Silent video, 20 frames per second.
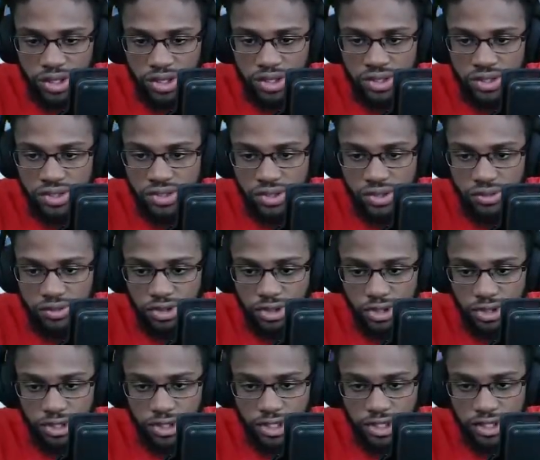So if
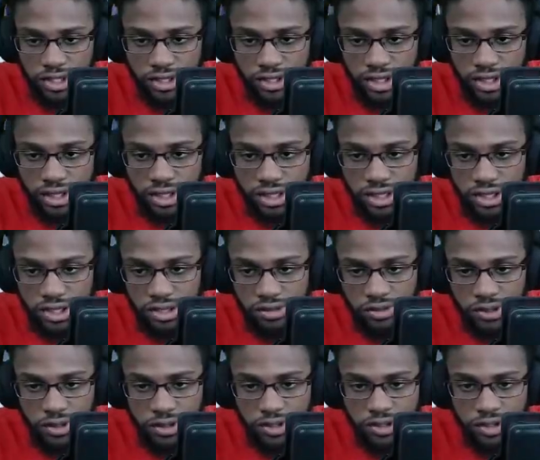you're in
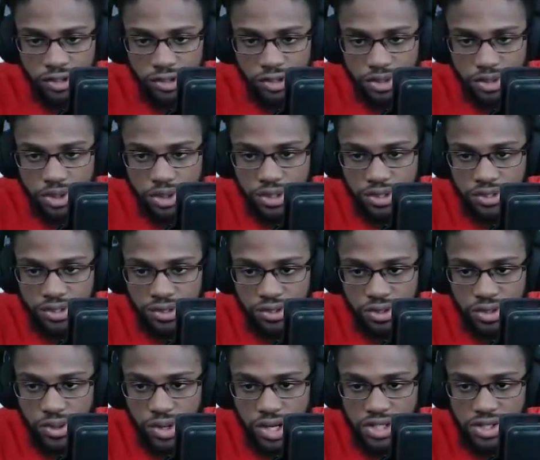duos, trios, or
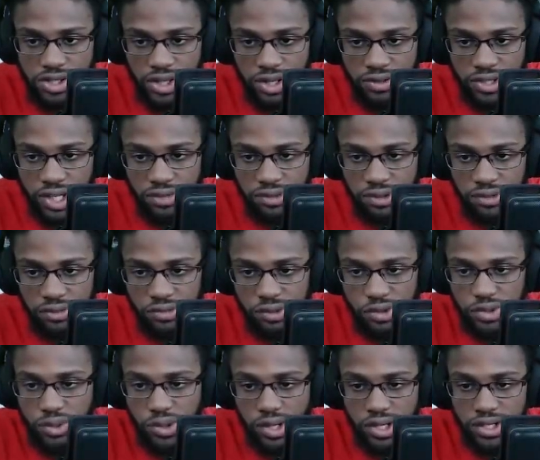squads, you have to have your full
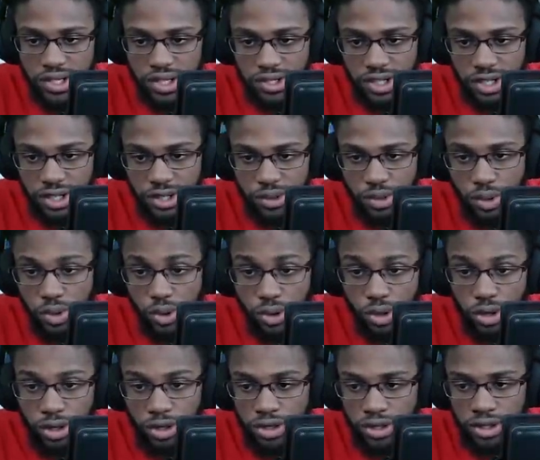squad down here,
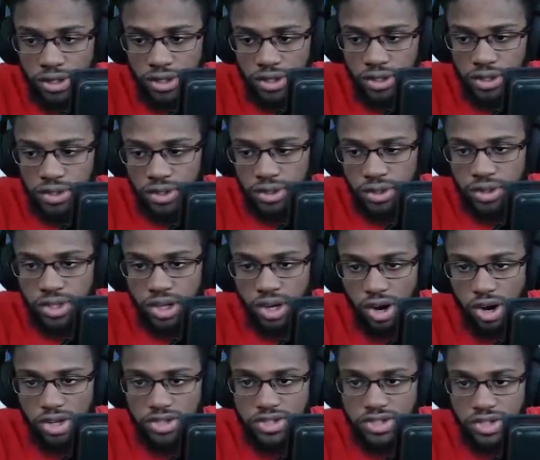or you can
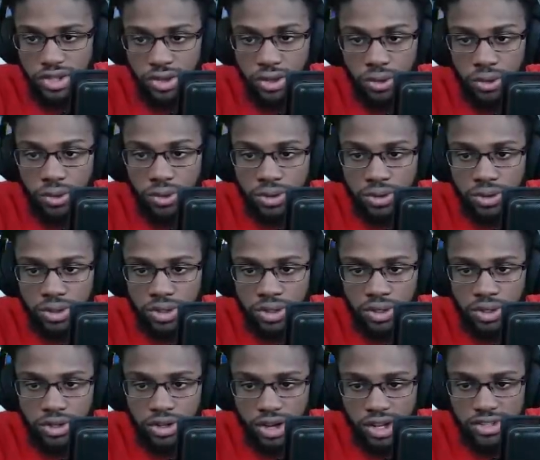also
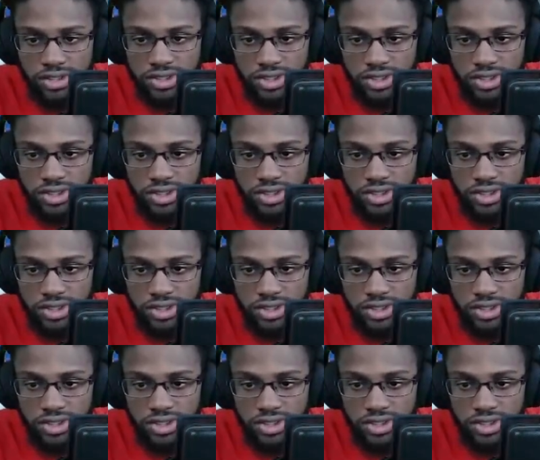knock the